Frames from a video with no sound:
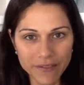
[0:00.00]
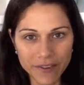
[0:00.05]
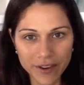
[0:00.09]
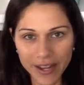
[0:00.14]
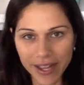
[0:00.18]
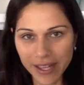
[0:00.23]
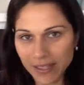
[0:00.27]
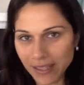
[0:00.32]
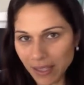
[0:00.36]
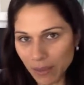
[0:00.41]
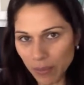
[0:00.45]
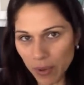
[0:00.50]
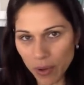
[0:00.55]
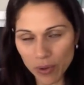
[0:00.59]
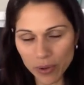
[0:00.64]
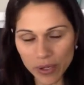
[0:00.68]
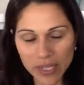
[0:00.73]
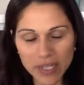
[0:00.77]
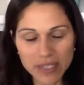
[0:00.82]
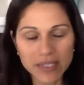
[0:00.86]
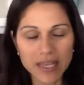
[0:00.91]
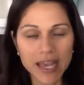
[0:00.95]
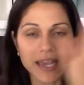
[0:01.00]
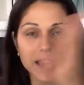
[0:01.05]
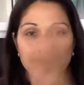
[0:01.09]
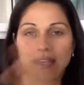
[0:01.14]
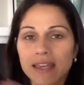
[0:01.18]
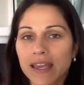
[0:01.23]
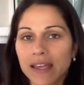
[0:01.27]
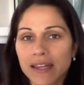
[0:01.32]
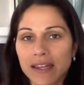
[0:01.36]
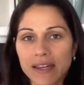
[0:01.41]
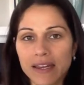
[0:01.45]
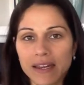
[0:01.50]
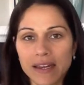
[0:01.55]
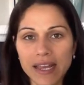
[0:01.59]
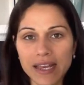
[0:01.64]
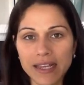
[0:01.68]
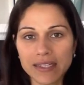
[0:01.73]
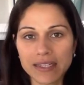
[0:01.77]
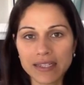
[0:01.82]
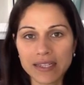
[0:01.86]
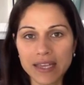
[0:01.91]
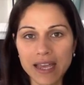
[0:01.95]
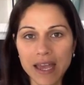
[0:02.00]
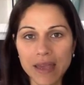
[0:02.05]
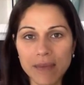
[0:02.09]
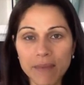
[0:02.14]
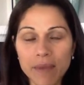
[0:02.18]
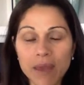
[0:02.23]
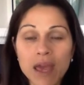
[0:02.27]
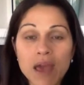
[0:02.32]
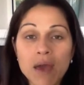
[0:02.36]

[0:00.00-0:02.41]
forget the bonus. I get it next time.